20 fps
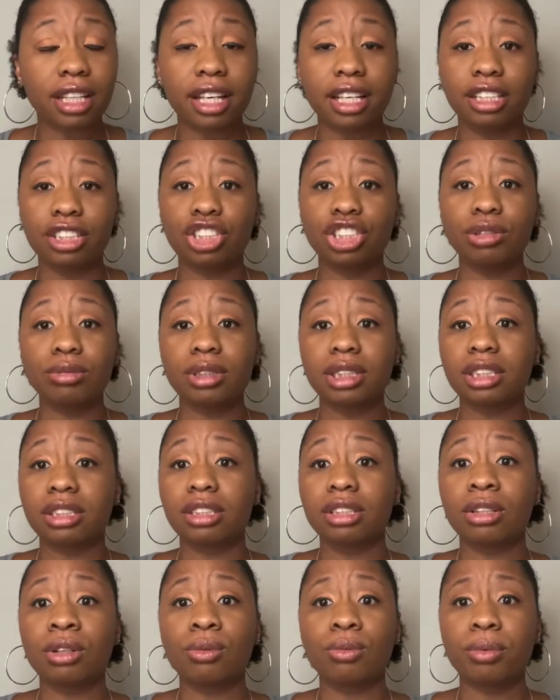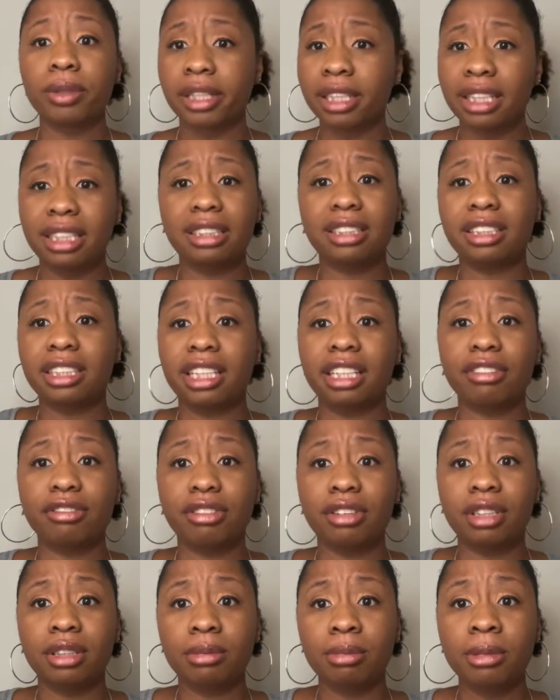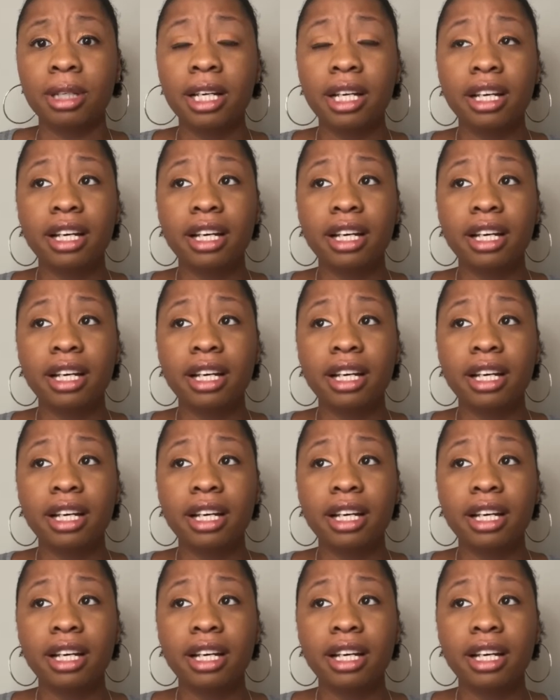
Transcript: and she was still willing to give him